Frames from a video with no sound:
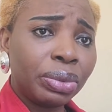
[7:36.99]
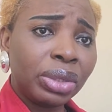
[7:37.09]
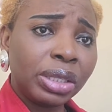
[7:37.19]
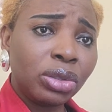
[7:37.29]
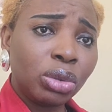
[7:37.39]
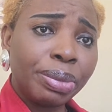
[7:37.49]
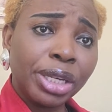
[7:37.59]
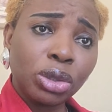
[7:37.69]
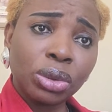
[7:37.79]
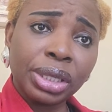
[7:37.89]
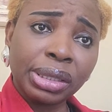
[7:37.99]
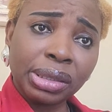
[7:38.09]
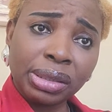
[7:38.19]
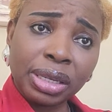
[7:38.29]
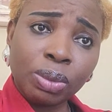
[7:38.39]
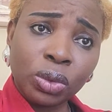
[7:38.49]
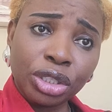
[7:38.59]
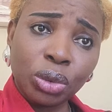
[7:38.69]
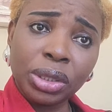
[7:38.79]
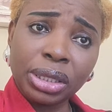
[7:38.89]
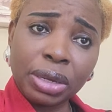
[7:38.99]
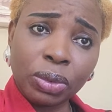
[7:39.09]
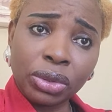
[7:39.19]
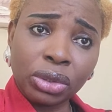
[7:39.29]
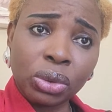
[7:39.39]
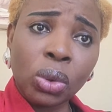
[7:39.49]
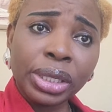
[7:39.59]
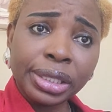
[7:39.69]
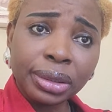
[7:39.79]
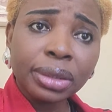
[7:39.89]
put it to make sure it's the same wristwatch that was stolen?"